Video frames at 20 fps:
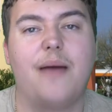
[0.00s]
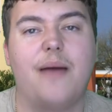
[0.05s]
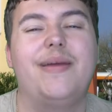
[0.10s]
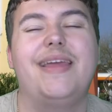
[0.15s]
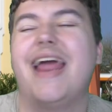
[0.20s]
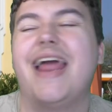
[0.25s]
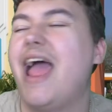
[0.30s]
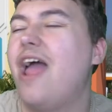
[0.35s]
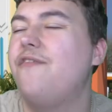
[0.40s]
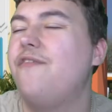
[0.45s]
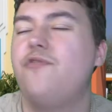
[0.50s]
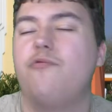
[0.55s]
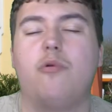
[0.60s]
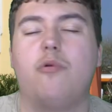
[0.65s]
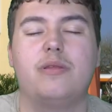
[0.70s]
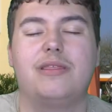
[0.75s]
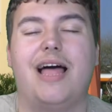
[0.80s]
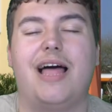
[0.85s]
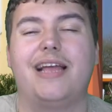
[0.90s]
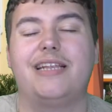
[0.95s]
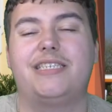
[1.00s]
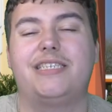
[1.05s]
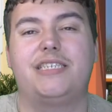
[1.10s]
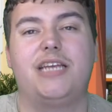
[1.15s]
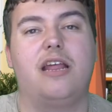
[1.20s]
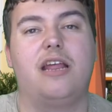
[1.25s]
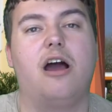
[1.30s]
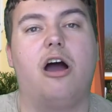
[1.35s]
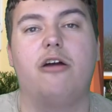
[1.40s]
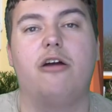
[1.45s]
I mean, everyone would like to
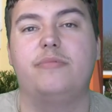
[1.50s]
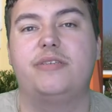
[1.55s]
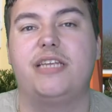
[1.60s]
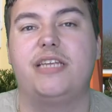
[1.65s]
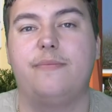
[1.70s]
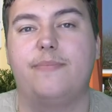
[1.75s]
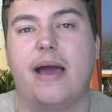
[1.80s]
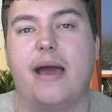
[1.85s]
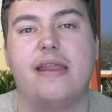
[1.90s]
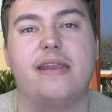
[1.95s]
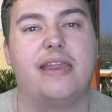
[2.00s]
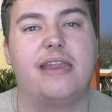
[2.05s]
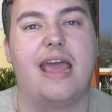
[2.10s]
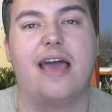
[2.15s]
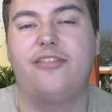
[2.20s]
see an RMC Bandit.